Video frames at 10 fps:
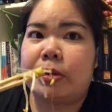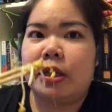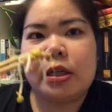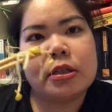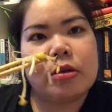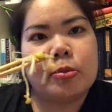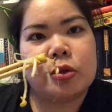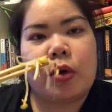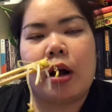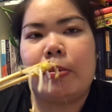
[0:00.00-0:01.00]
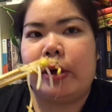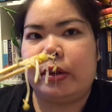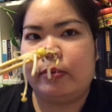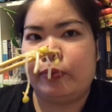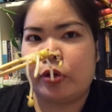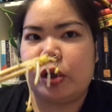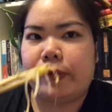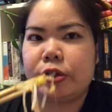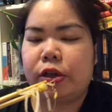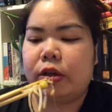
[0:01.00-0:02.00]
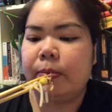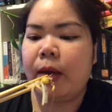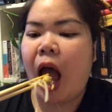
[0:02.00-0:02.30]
They taste almost raw, but you have to cook them.